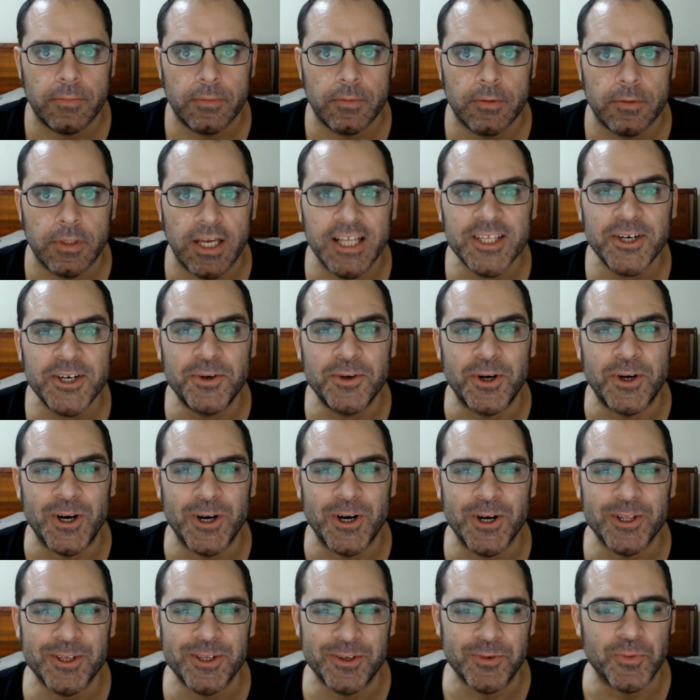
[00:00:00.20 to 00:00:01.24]
Hello
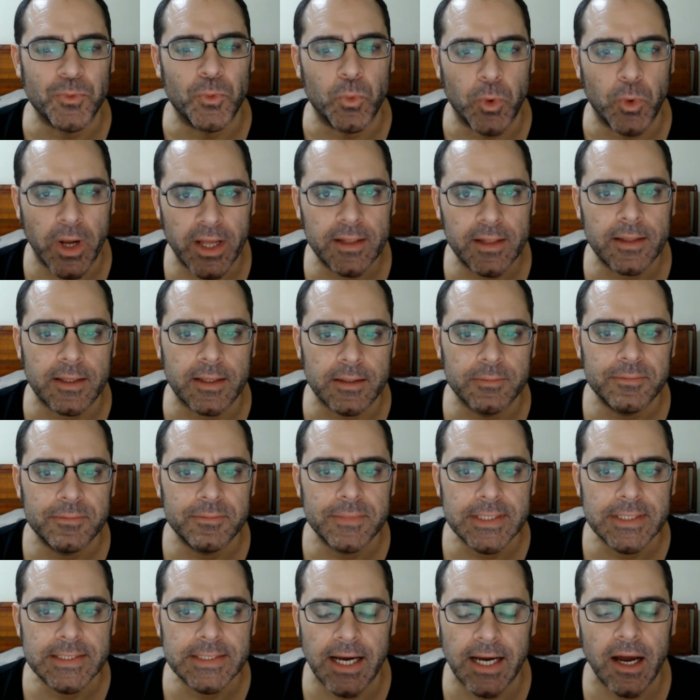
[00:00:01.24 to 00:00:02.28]
all and
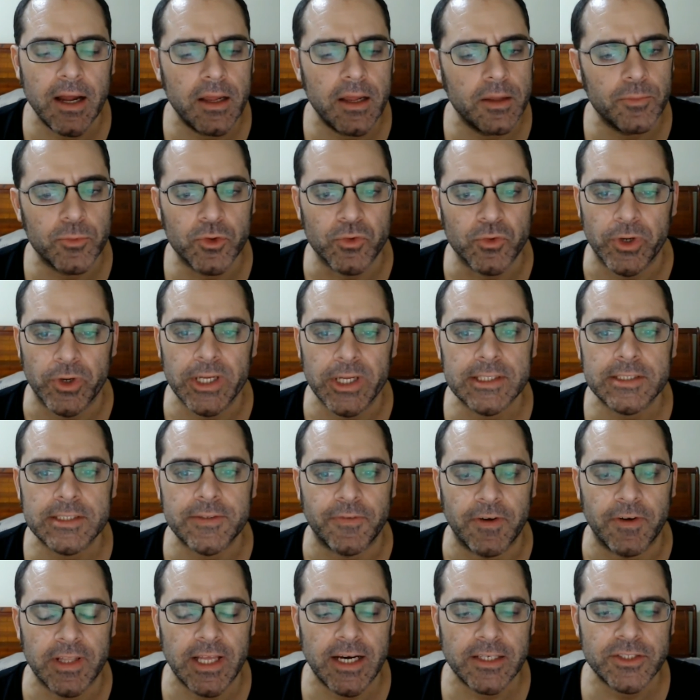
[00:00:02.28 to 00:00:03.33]
welcome, and I am the
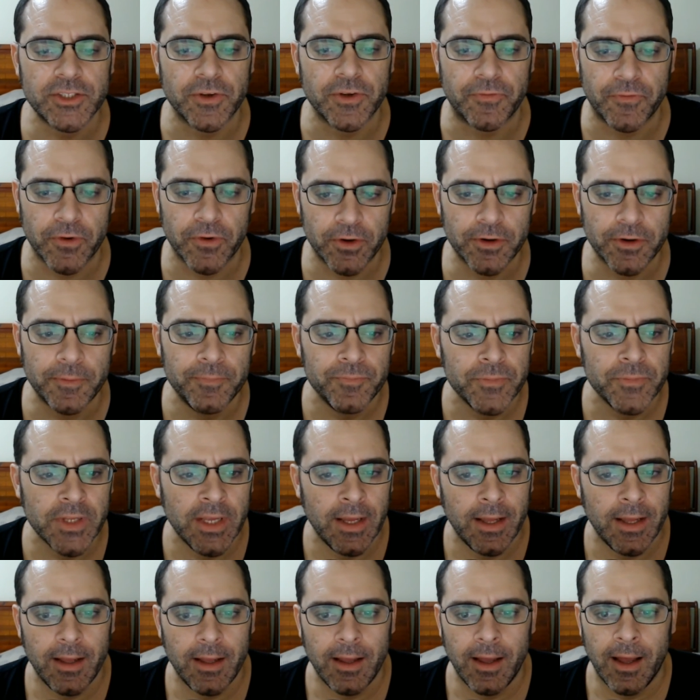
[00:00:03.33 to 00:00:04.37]
Realist Philosopher,
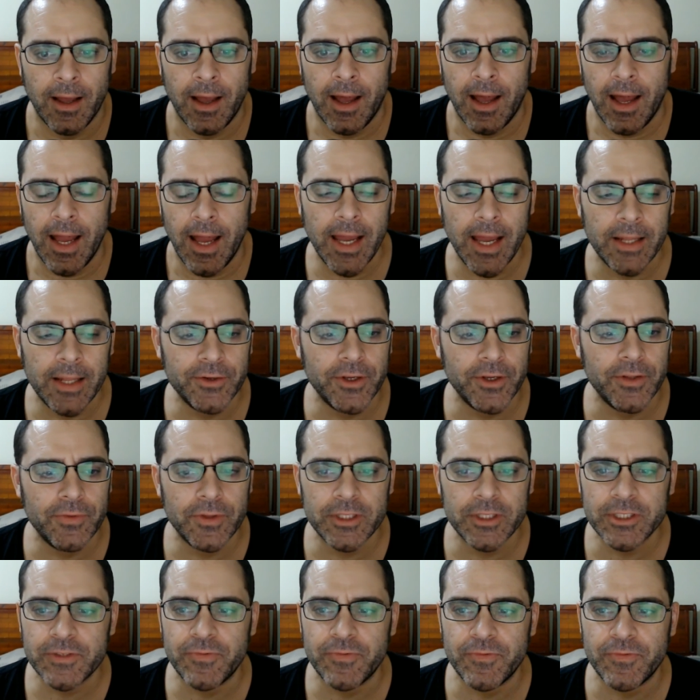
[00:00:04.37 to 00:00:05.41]
and in
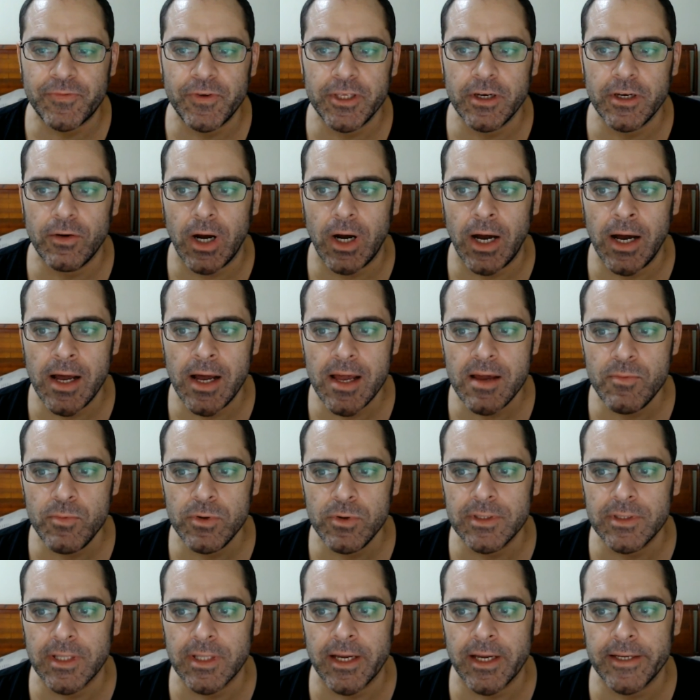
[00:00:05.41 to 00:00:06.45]
this video I
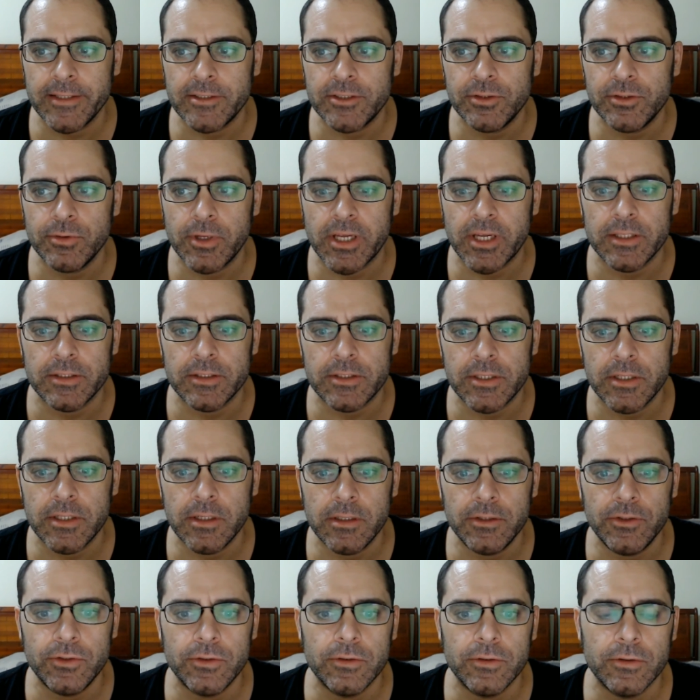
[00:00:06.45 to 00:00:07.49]
would like to
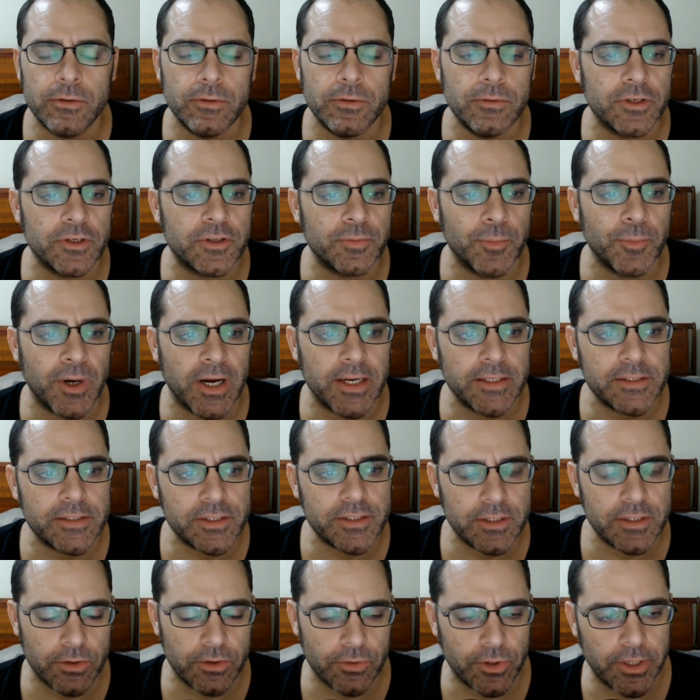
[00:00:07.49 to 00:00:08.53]
continue with my
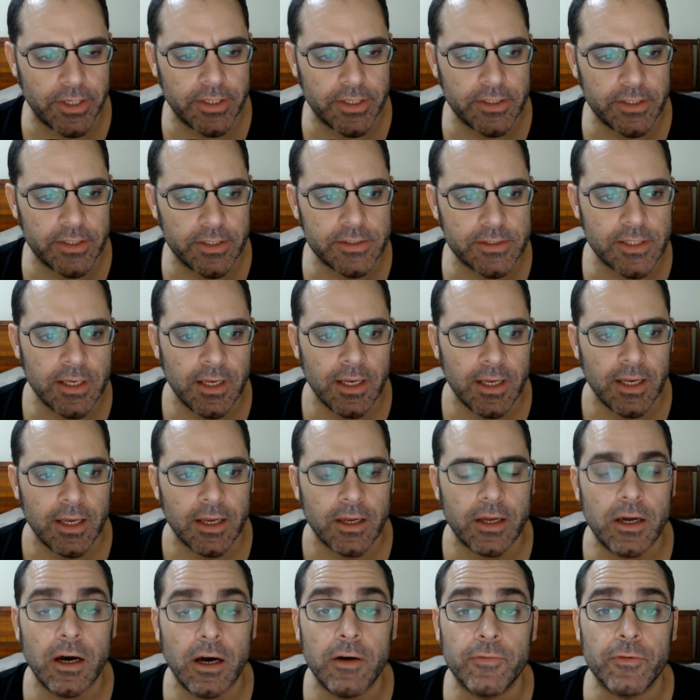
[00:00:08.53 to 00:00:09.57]
series
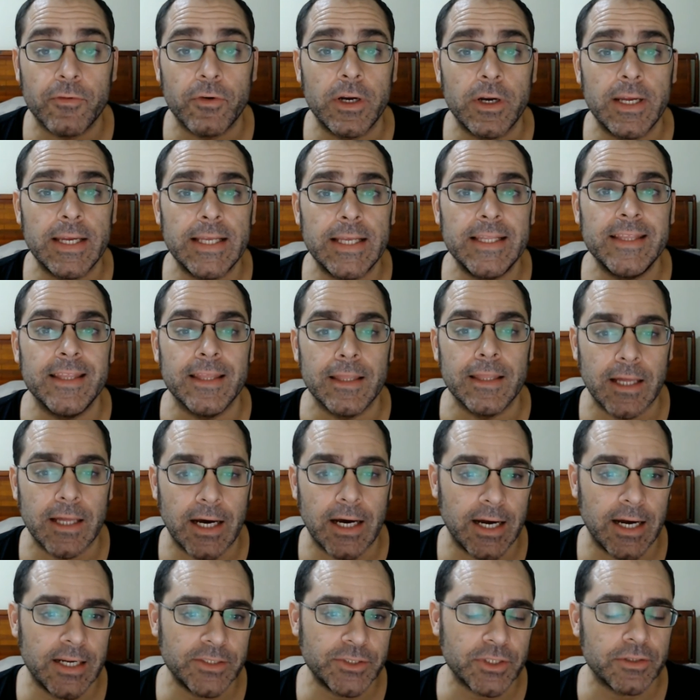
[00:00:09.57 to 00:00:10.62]
covering
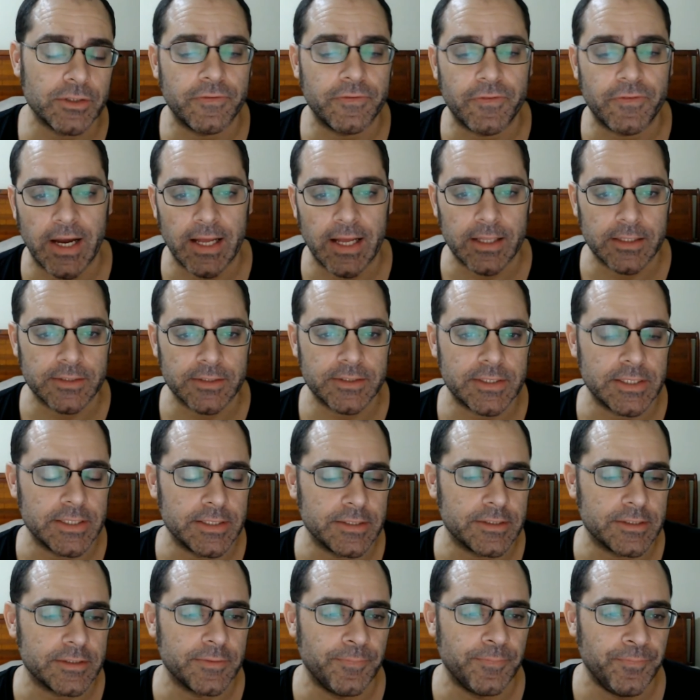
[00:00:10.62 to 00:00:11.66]
logical
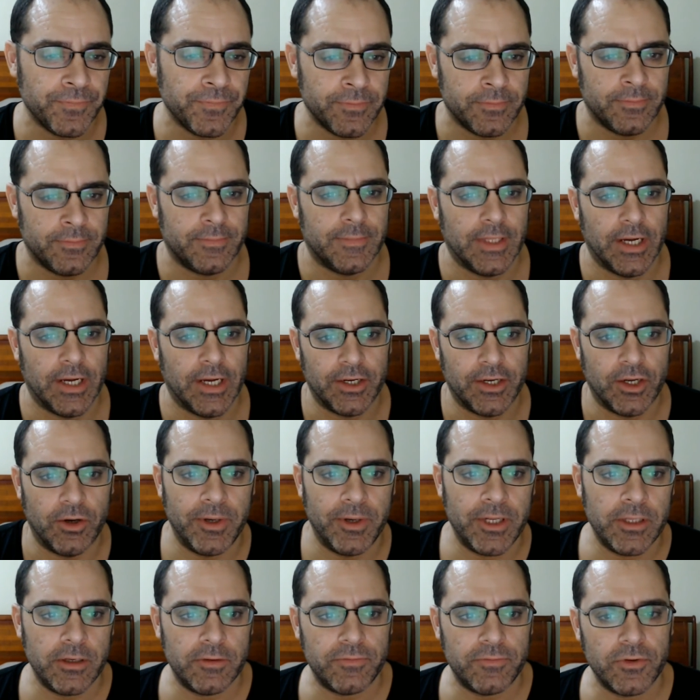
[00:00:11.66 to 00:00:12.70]
fallacies. Now, I know
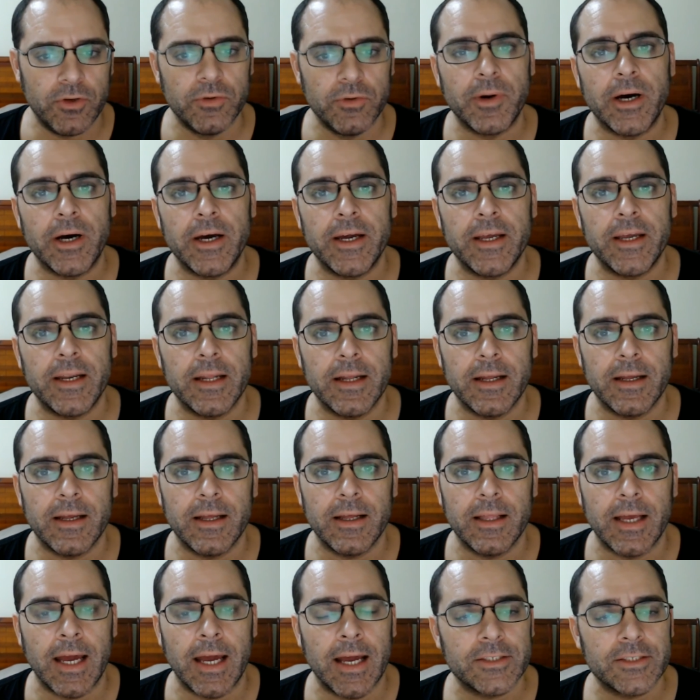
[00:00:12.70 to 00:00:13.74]
many of you might
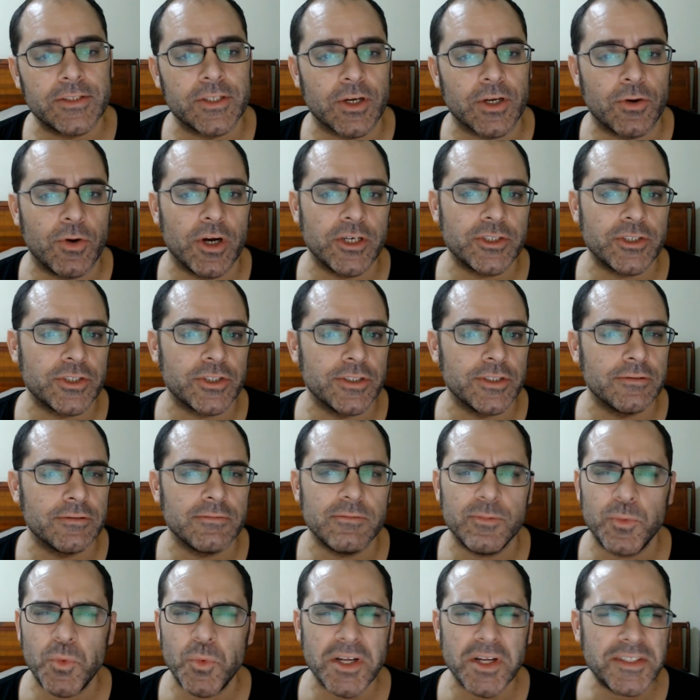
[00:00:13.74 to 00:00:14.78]
ask the question,
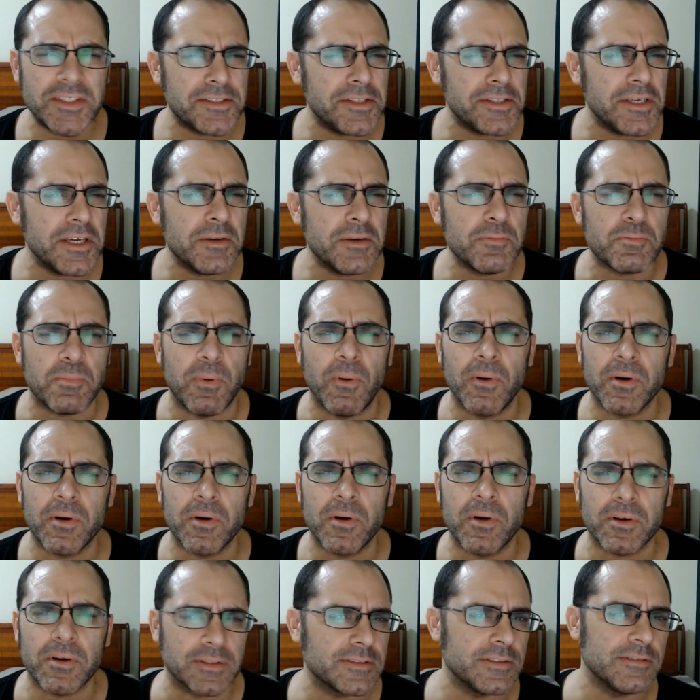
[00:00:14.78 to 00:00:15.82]
what's the
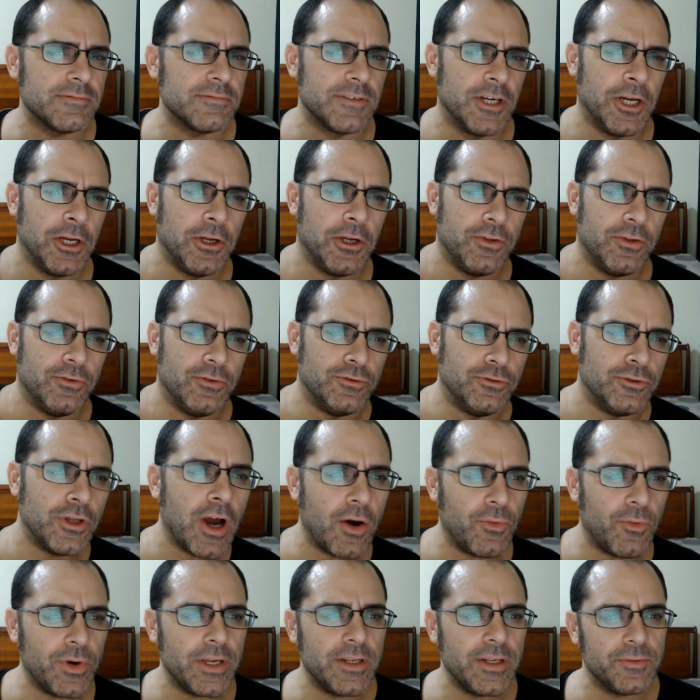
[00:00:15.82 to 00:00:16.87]
importance of
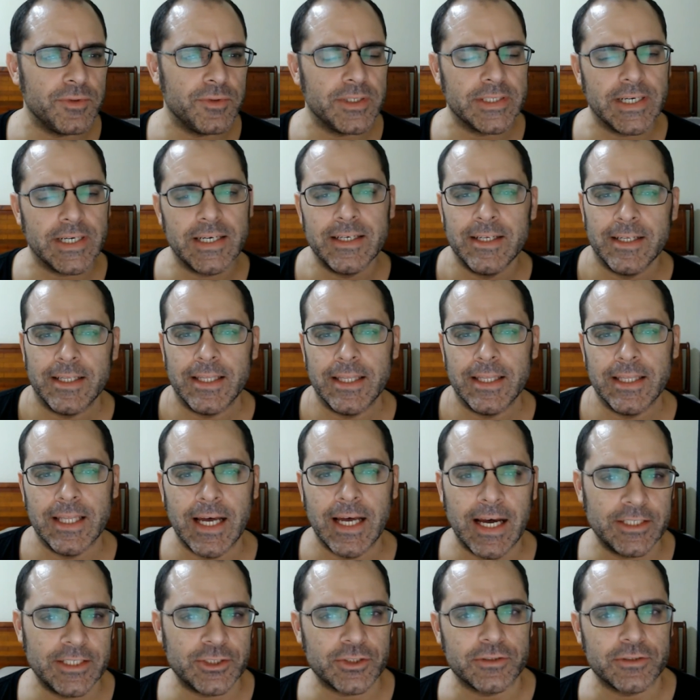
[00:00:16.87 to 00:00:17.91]
knowing what a
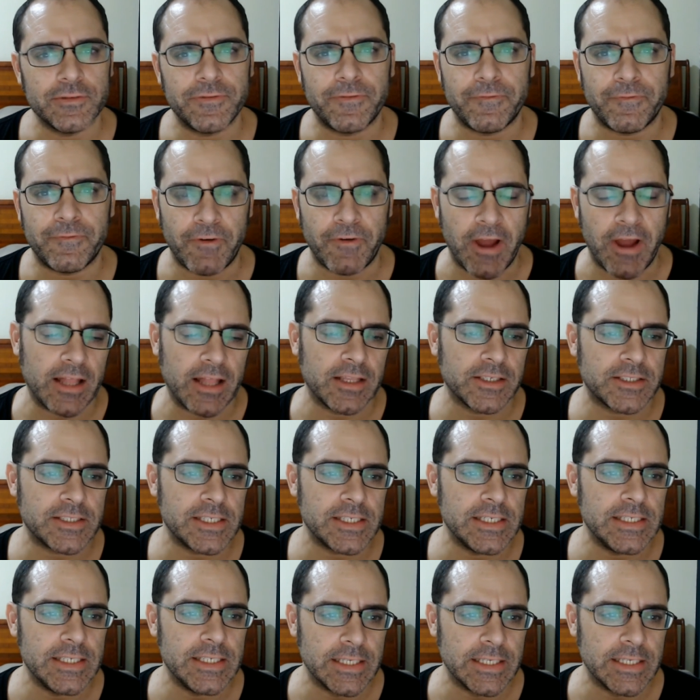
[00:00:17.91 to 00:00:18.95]
logical
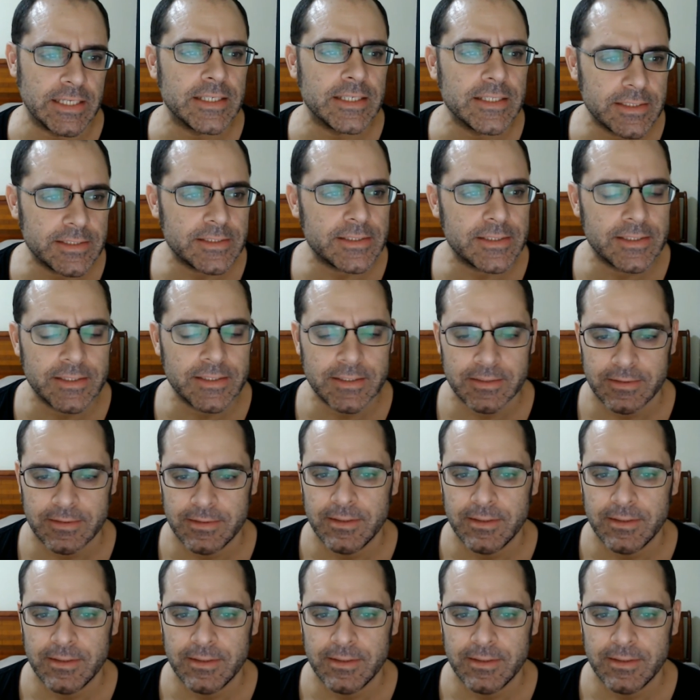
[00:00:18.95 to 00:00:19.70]
fallacy is?